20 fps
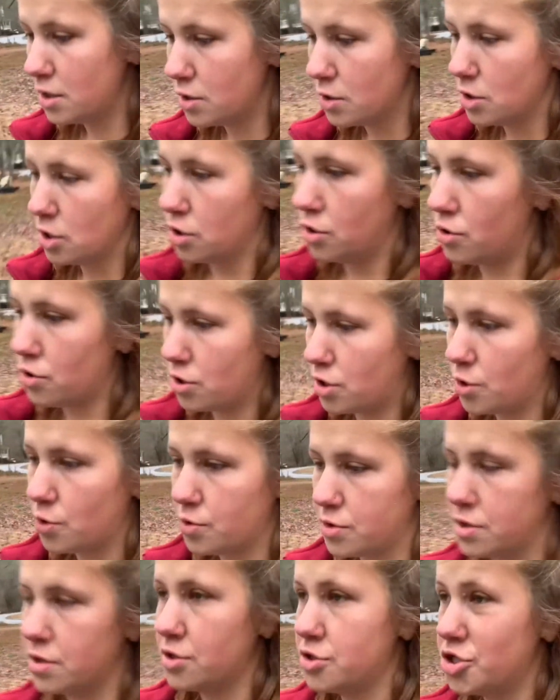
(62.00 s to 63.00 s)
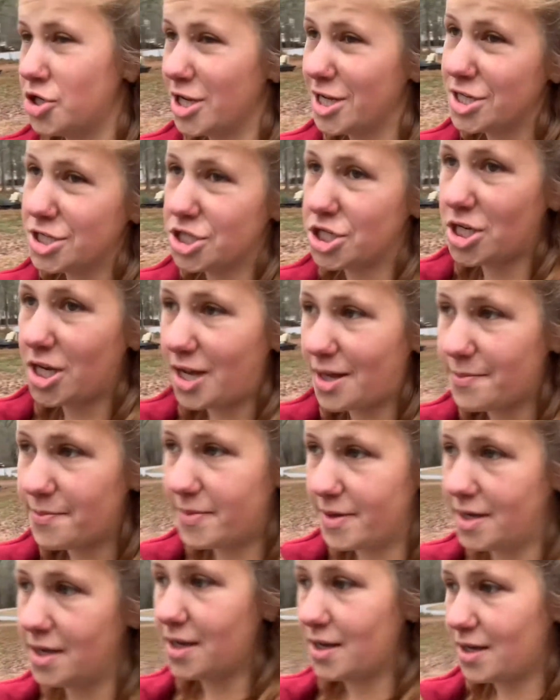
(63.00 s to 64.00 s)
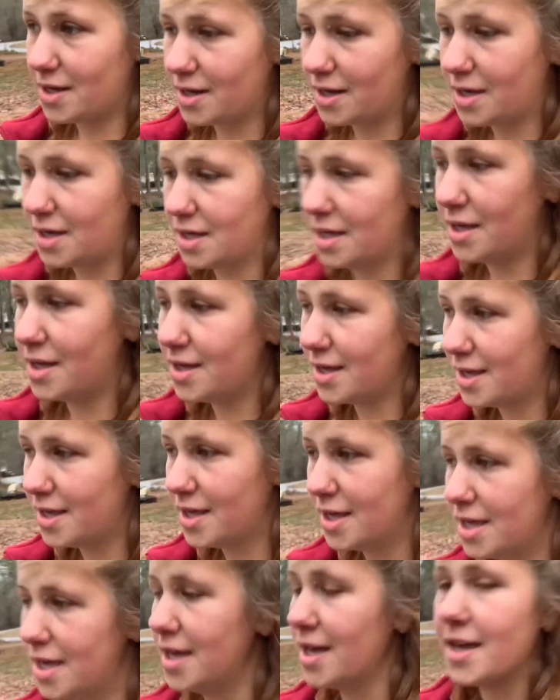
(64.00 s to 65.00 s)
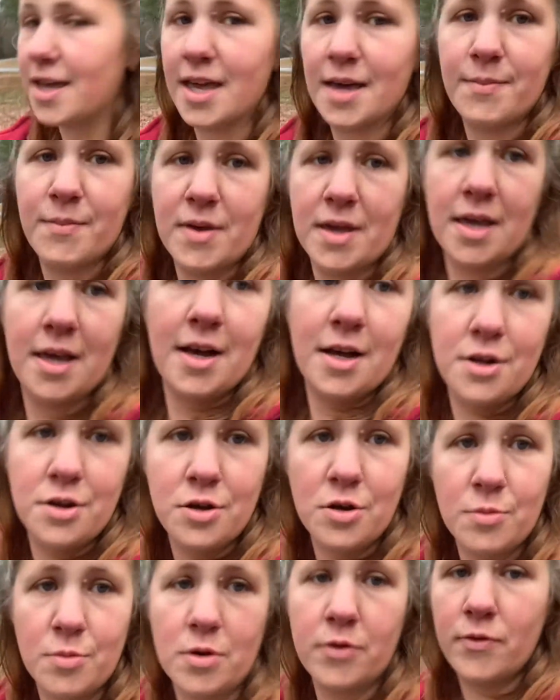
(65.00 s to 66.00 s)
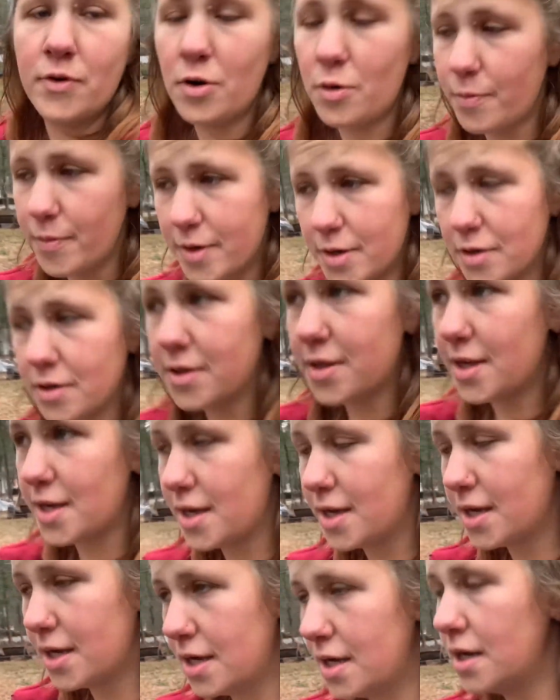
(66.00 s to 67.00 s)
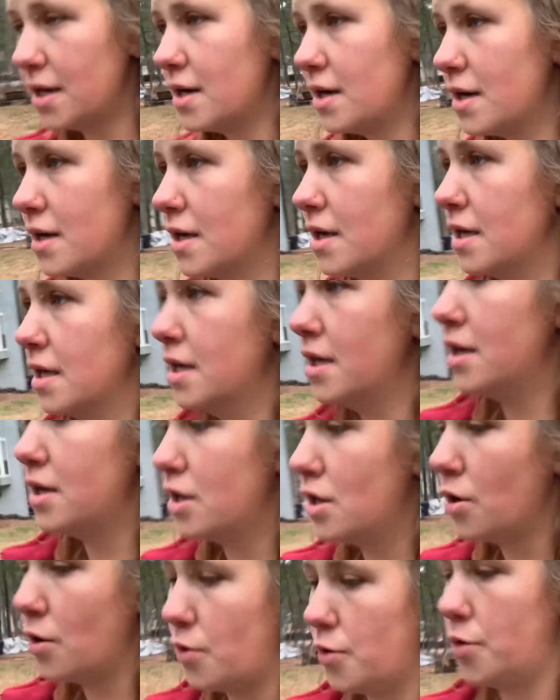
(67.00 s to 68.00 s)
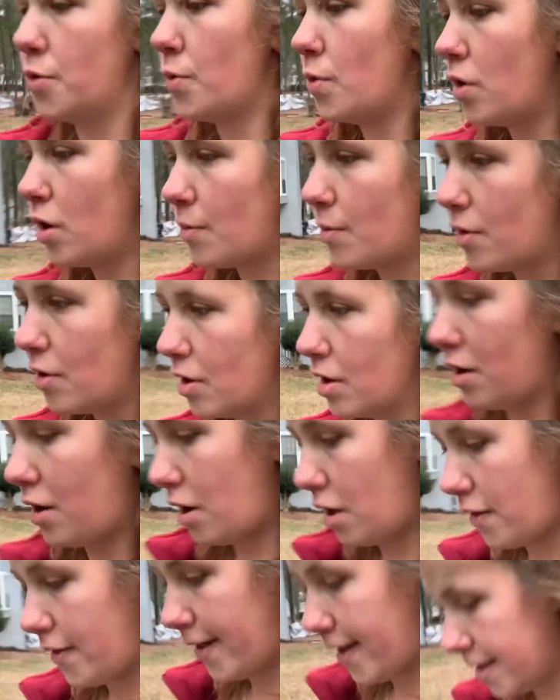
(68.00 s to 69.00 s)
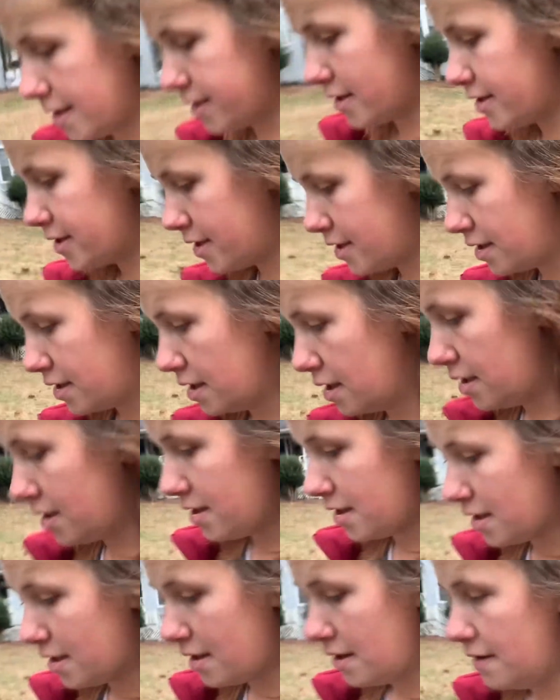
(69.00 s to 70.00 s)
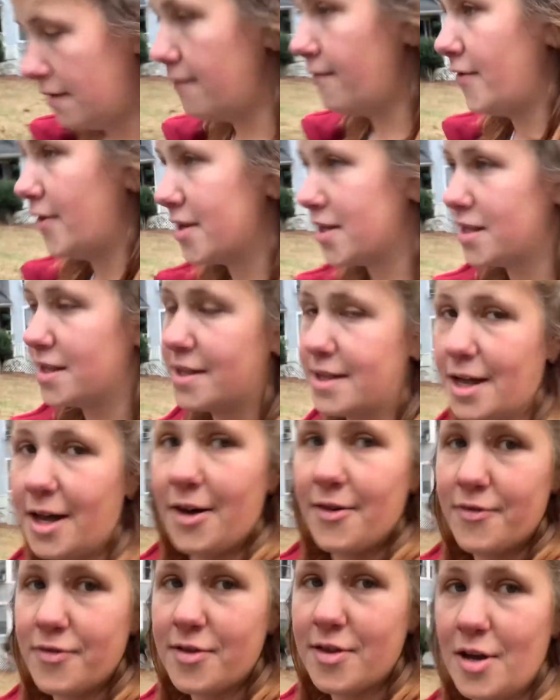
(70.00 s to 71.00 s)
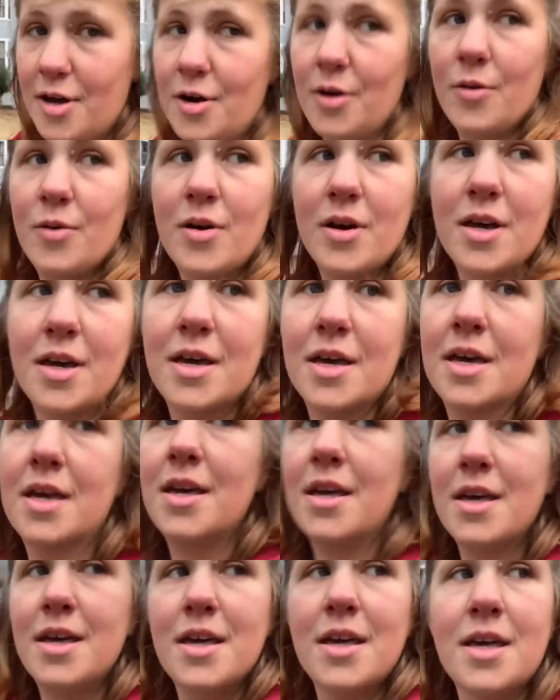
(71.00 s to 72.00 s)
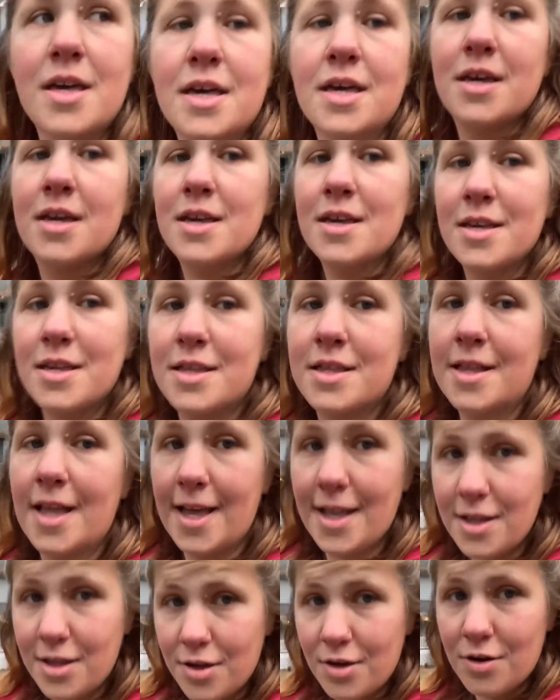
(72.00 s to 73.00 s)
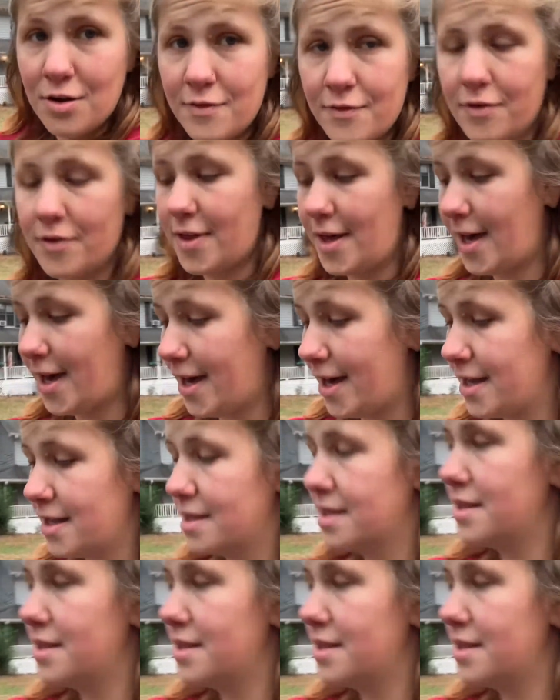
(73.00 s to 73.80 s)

We're going to go jean shopping, get me a new Monopio thing, go to Walmart, all that fun stuff. So stay tuned for that.